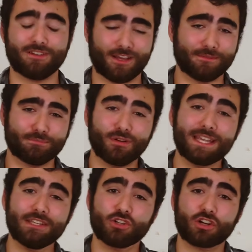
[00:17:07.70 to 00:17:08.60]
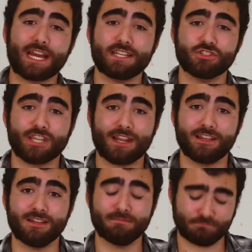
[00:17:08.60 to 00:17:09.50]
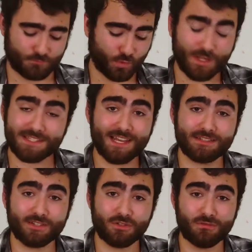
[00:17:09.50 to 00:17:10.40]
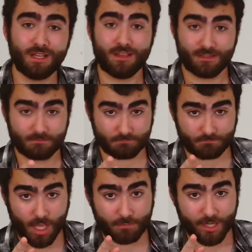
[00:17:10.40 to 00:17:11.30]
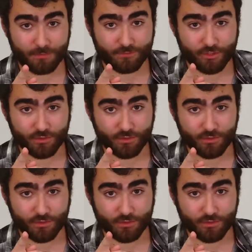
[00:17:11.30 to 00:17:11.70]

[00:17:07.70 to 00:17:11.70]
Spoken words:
on plain crane Jenga, but once I do, I'm coming for you,